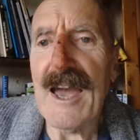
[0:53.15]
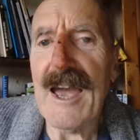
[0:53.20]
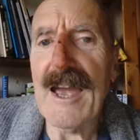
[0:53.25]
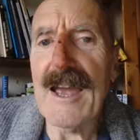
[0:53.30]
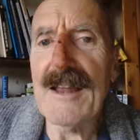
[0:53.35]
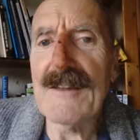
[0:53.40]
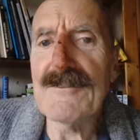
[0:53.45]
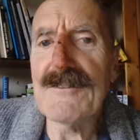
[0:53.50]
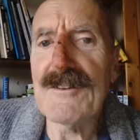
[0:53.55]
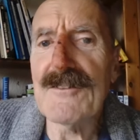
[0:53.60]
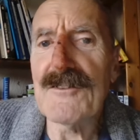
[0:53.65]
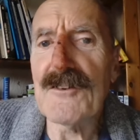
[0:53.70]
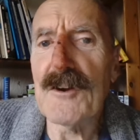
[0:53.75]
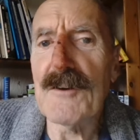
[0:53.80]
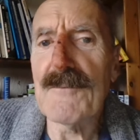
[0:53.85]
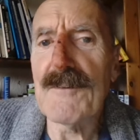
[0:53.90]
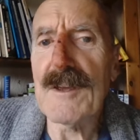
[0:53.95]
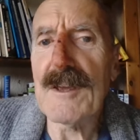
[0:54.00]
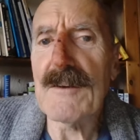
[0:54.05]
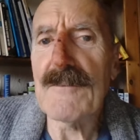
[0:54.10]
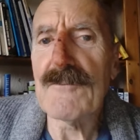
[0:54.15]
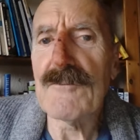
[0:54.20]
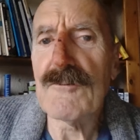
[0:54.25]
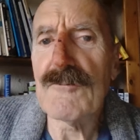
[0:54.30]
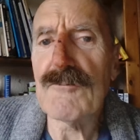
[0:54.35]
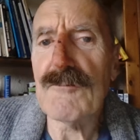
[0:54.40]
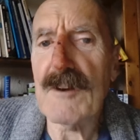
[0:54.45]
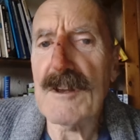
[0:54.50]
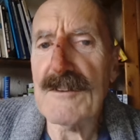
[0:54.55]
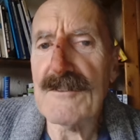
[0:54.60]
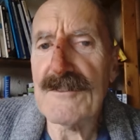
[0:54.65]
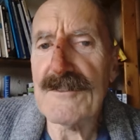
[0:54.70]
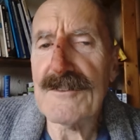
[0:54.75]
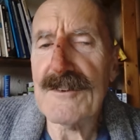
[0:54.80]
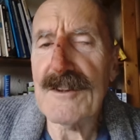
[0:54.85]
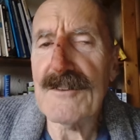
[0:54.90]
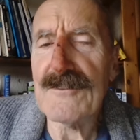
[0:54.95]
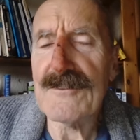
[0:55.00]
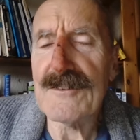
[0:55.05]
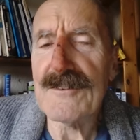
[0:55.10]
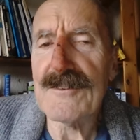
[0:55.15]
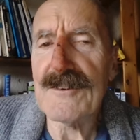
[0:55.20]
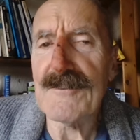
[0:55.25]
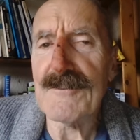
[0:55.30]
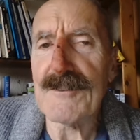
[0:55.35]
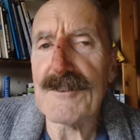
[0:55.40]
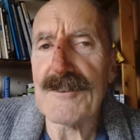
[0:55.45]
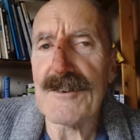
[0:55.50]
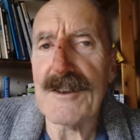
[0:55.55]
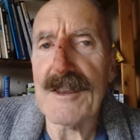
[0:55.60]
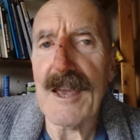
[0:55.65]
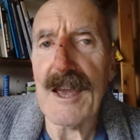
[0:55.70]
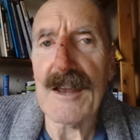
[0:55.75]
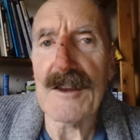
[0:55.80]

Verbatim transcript: and deserving of great sensitivity